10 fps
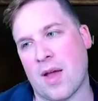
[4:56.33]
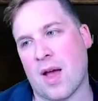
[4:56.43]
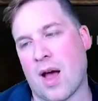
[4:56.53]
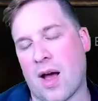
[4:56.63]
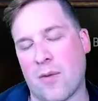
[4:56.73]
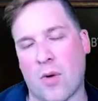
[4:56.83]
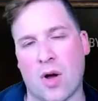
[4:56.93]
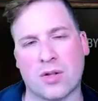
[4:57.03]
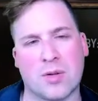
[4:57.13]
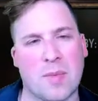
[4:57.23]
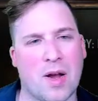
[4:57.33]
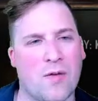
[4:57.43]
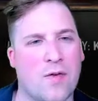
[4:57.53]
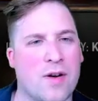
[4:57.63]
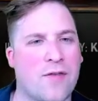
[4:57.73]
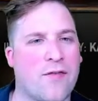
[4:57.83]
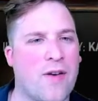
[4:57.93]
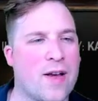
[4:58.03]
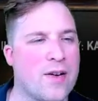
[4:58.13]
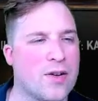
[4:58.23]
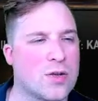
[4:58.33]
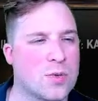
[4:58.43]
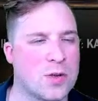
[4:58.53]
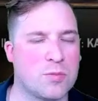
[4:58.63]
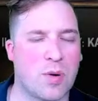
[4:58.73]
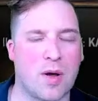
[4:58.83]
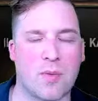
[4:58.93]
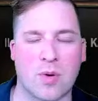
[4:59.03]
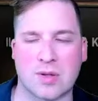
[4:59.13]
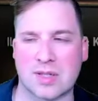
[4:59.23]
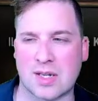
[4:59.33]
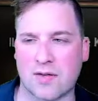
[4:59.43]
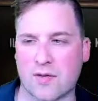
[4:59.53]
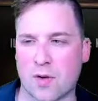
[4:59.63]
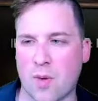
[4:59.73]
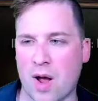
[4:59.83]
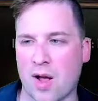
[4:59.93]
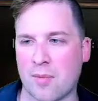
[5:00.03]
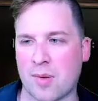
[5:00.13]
It will also matter for defenders, which you probably won't see for a while,